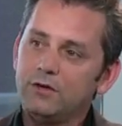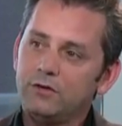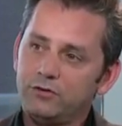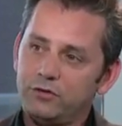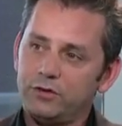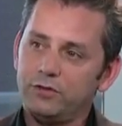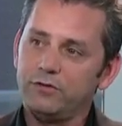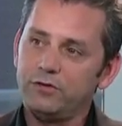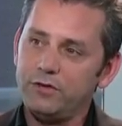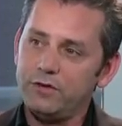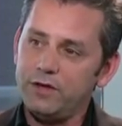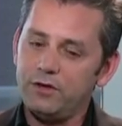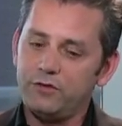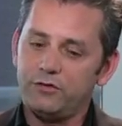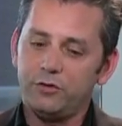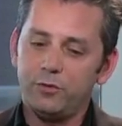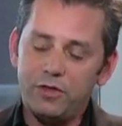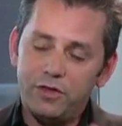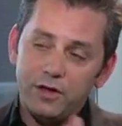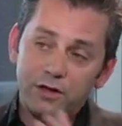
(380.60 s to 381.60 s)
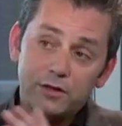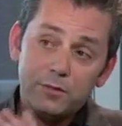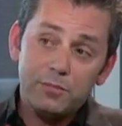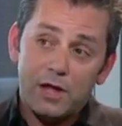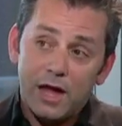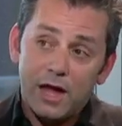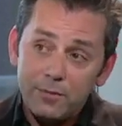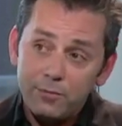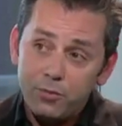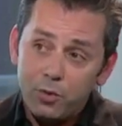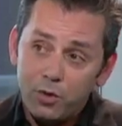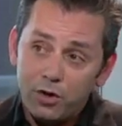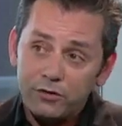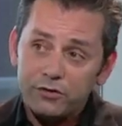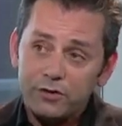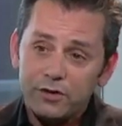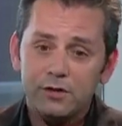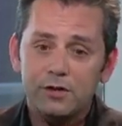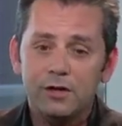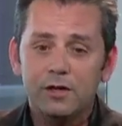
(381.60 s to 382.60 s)
service in the industry. We think the paid
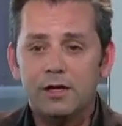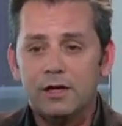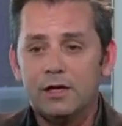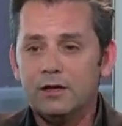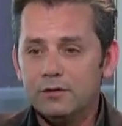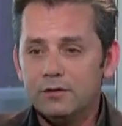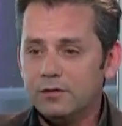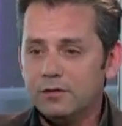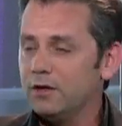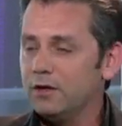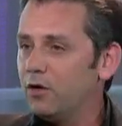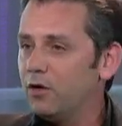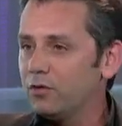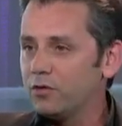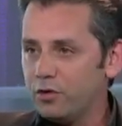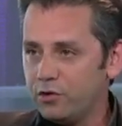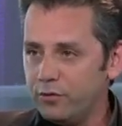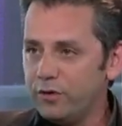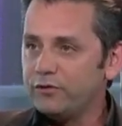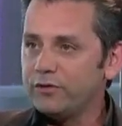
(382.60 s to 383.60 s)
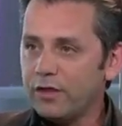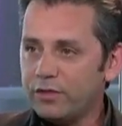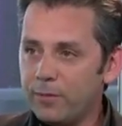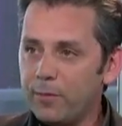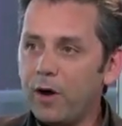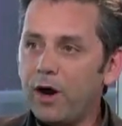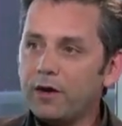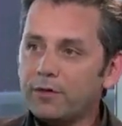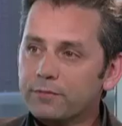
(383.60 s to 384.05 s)
portion, could reset the bar.